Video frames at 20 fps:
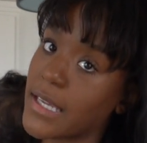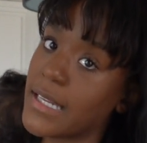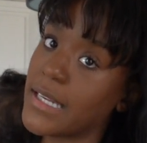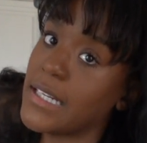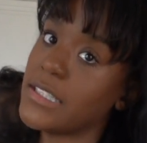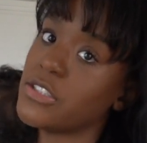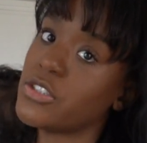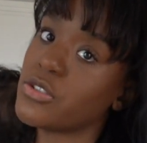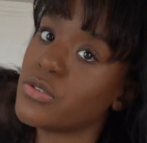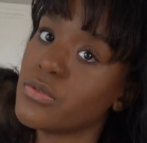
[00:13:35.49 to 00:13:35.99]
And
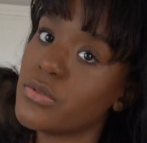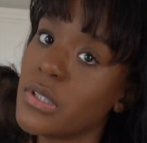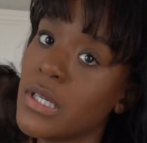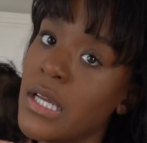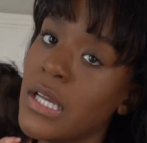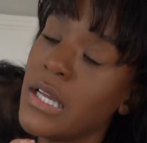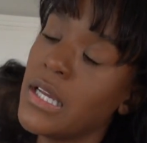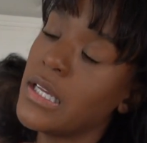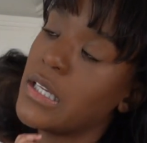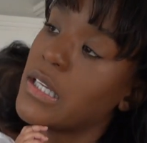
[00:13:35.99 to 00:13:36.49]
I do
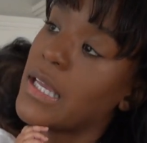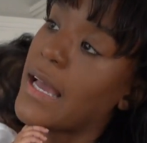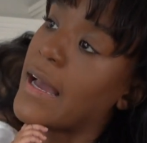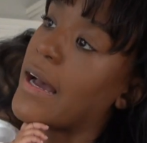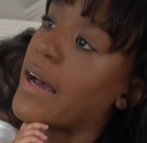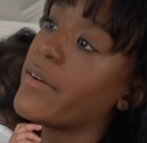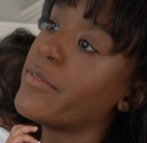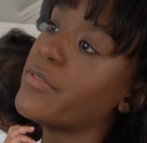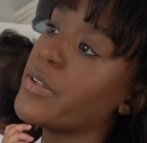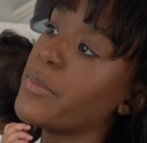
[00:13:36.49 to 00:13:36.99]

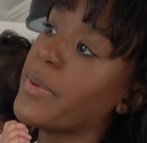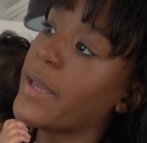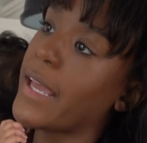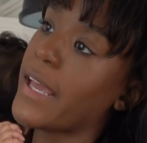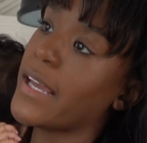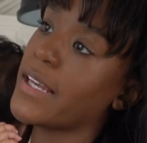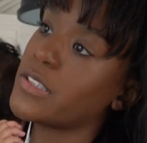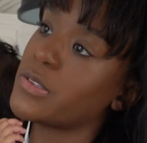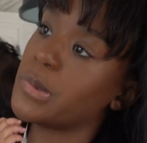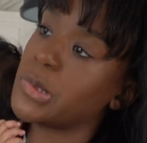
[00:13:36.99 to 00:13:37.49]
have the
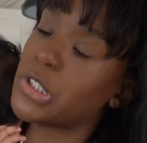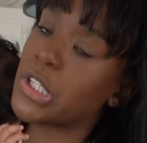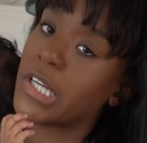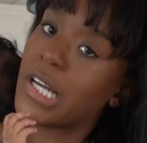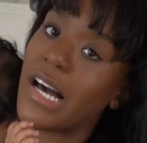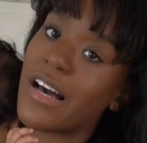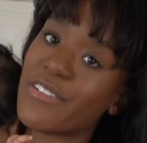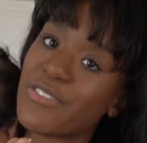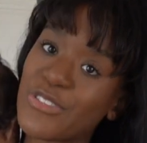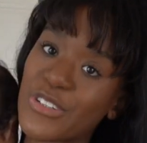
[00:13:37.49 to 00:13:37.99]
bags, which I
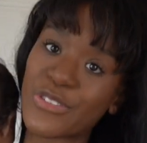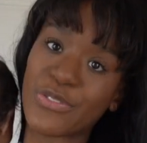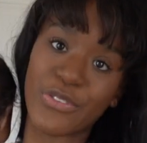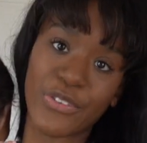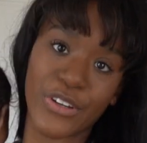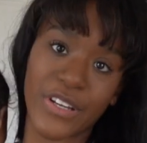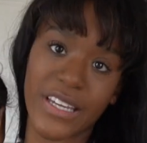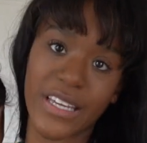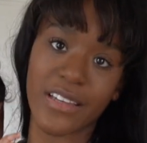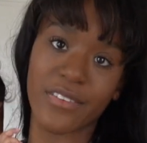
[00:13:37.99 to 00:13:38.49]
got for
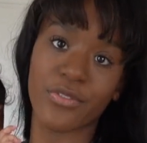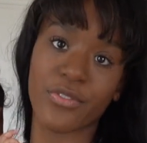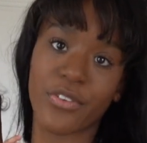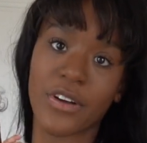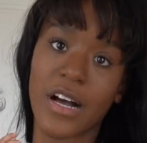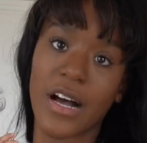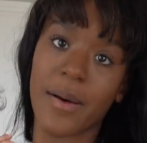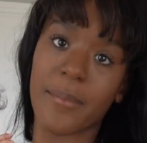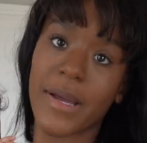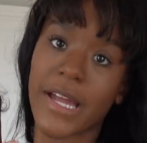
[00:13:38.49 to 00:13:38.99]
free
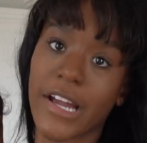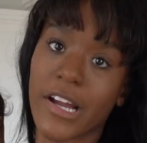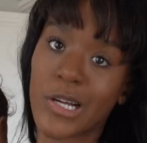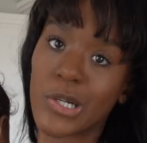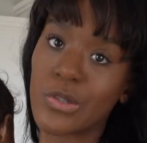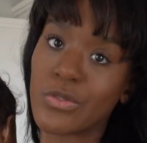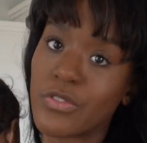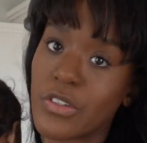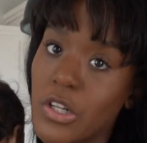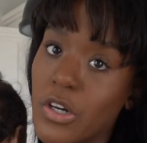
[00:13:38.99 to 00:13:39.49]
from
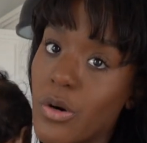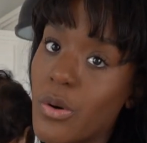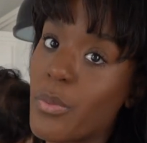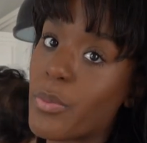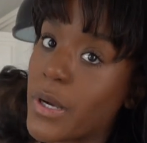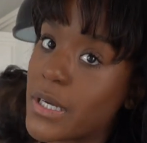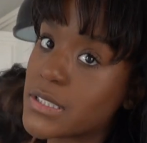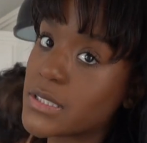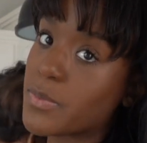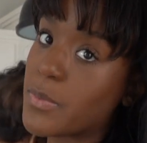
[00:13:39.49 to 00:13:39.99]
Aeroflow
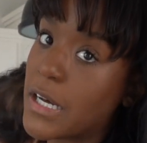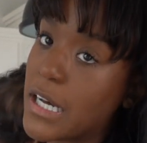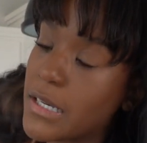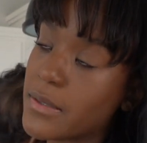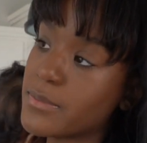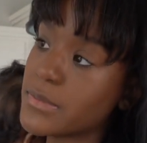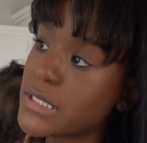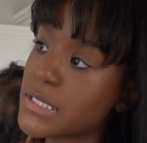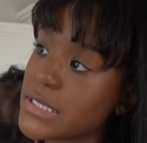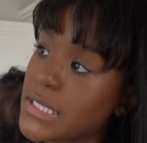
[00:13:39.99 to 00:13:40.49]
breast
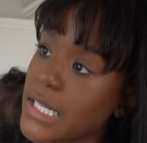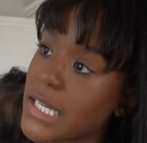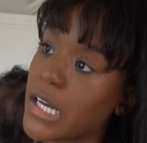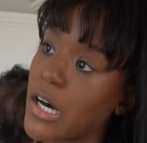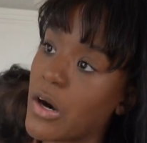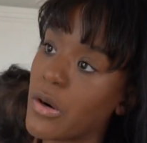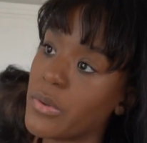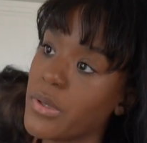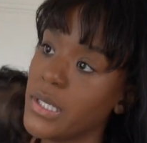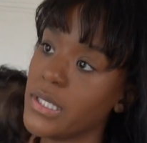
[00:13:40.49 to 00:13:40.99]
pumps. They
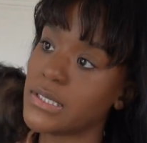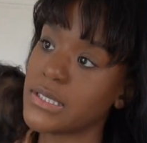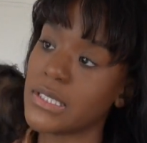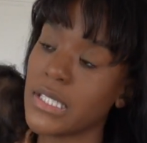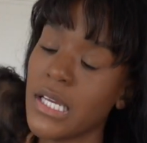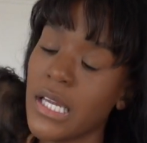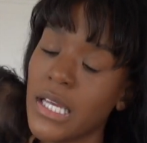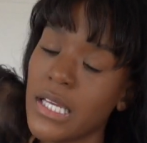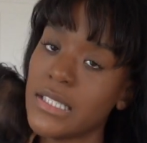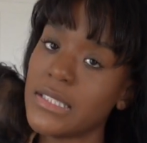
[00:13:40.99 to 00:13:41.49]
always
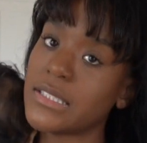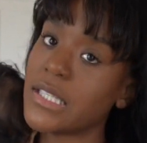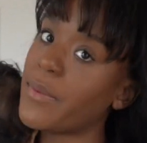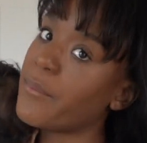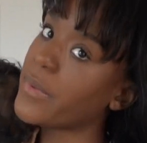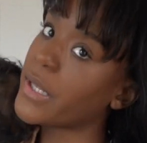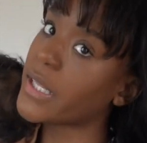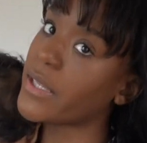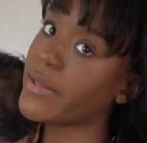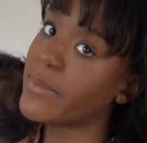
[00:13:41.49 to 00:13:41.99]

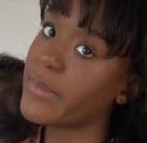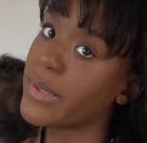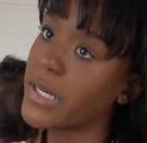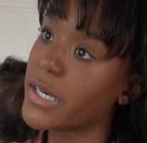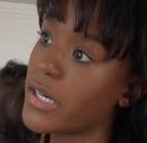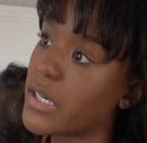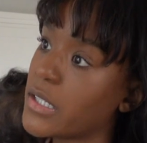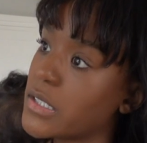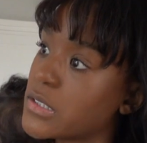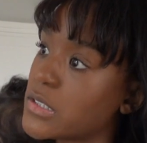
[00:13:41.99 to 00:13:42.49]
send me
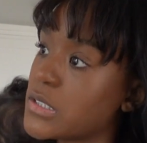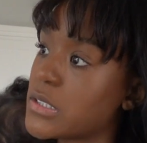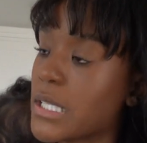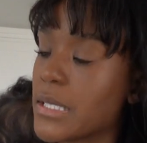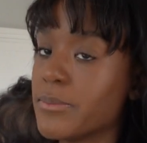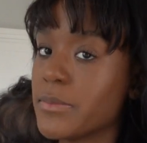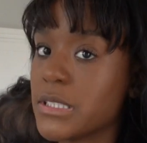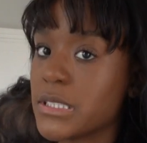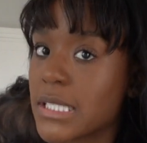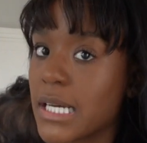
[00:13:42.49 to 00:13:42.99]
emails,
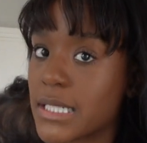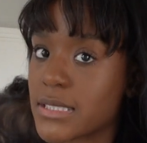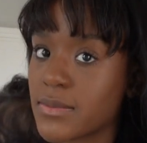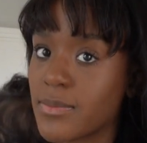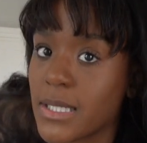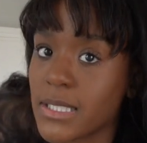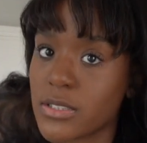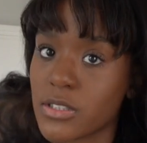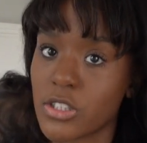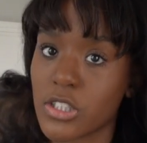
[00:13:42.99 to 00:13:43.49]
send me text
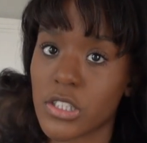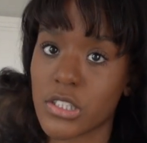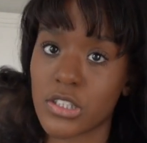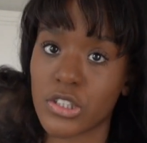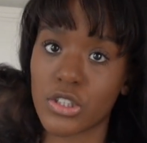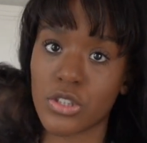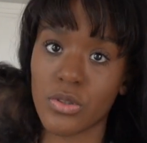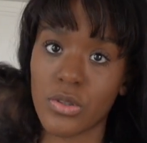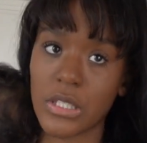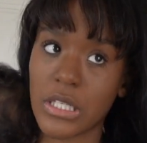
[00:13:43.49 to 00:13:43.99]

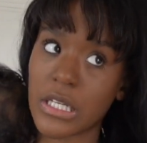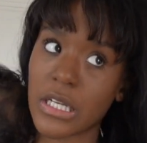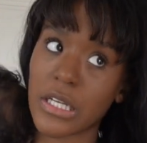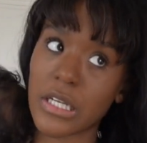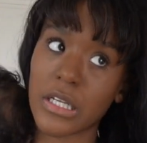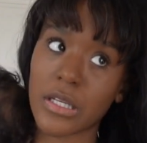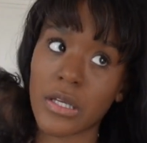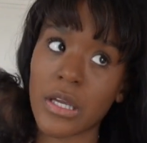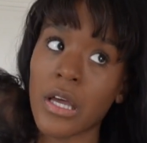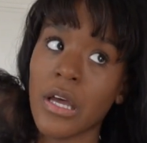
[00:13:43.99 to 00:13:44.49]
messages. Do you need
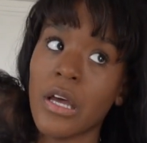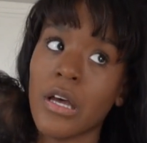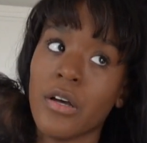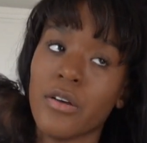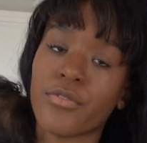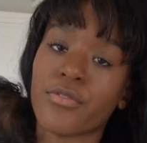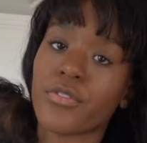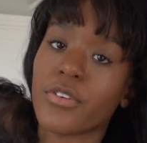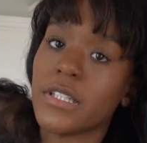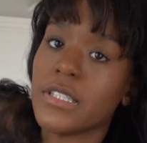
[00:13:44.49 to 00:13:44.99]
any
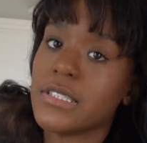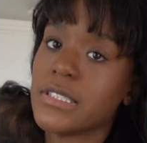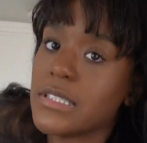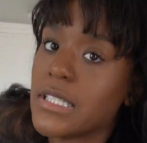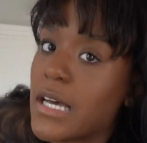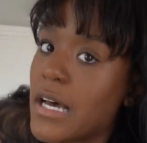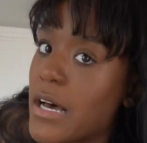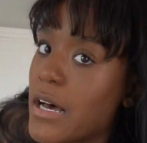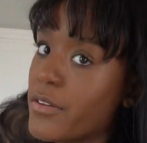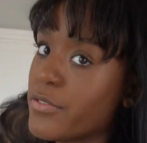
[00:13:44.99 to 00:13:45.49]
free
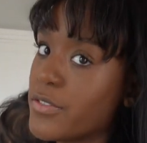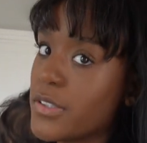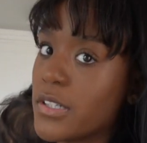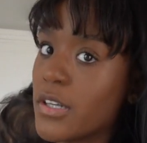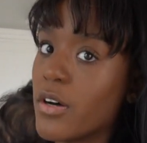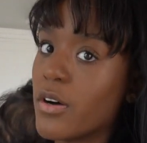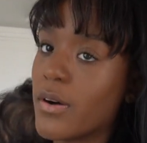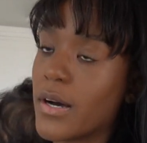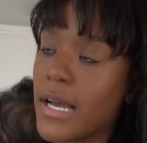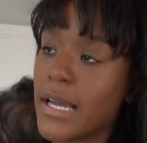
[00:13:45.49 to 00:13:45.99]
stuff,
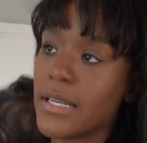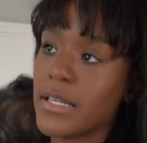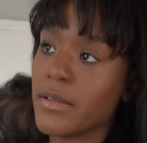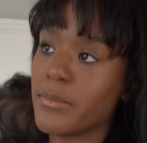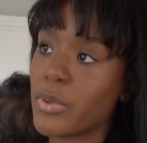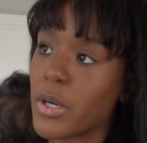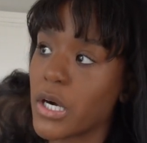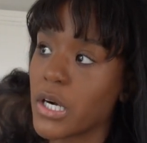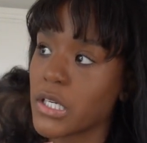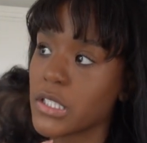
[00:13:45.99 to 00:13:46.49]
any
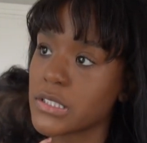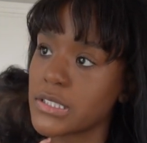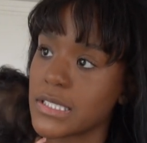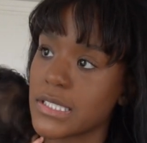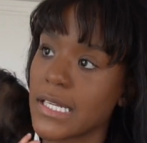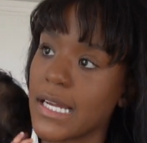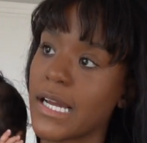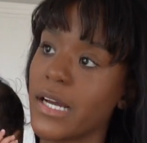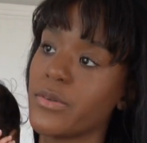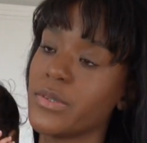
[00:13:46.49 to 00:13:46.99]
parts?
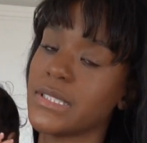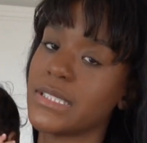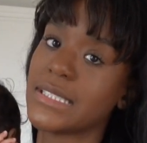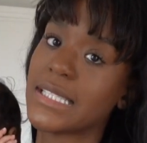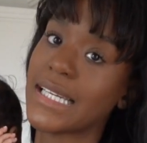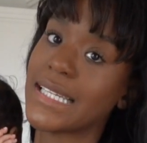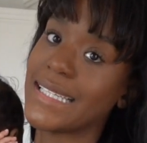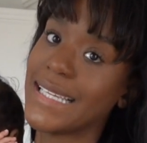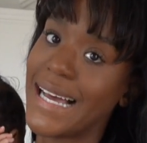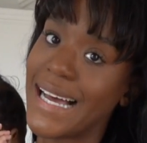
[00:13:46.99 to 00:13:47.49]
And I always
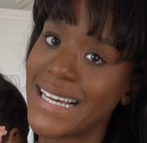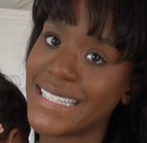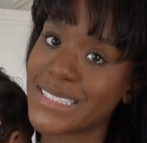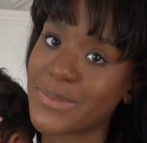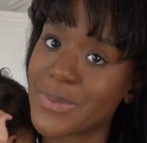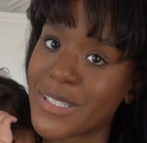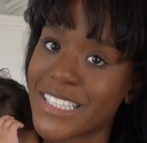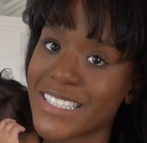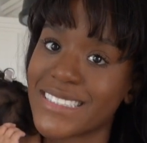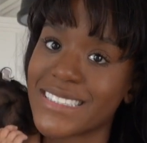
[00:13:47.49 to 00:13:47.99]
say yes
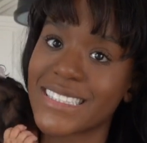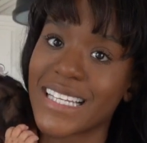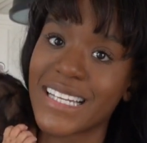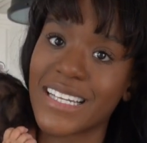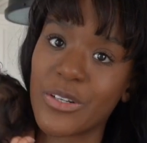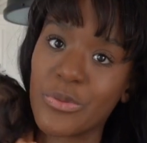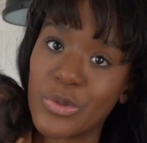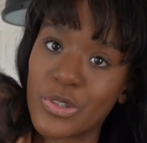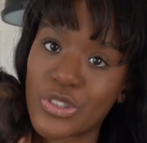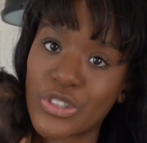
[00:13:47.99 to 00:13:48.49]
because then
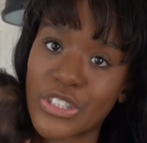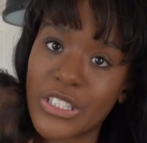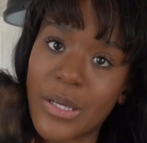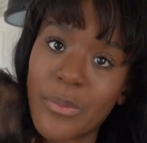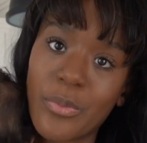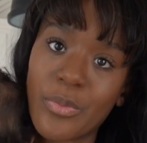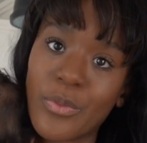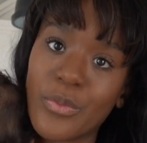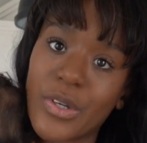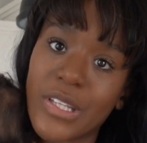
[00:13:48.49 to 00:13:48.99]
it will
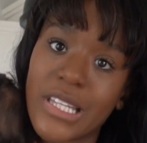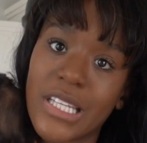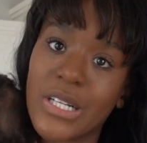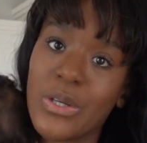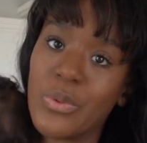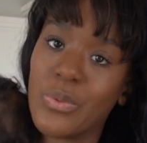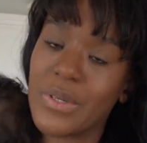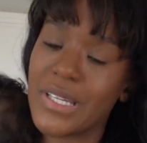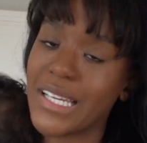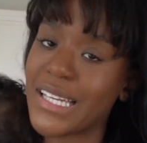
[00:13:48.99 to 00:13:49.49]
ship within
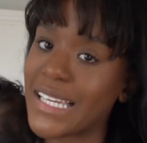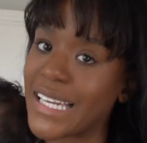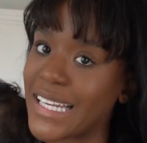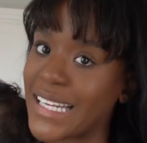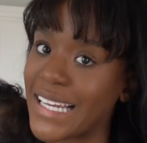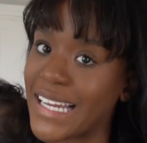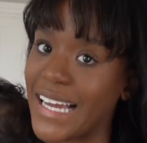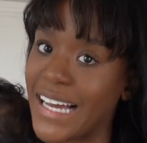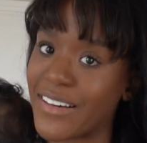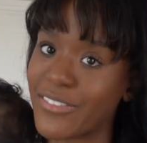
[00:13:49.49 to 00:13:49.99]
a week
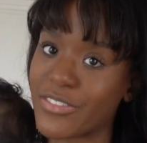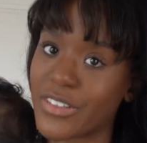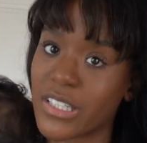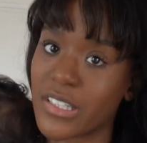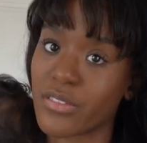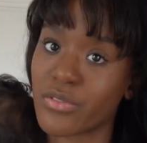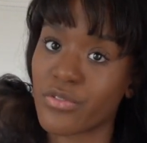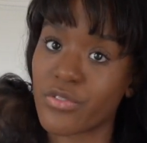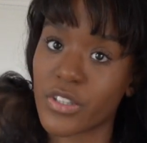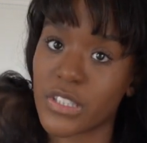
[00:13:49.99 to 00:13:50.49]
and I have
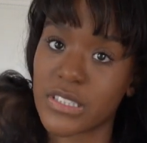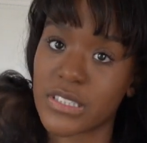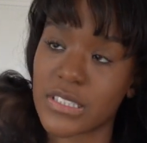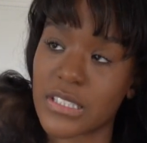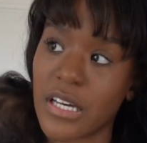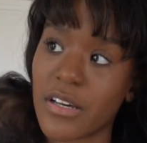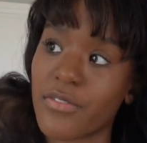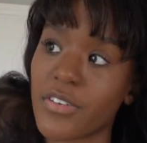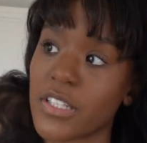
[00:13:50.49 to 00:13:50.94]
like free stuff.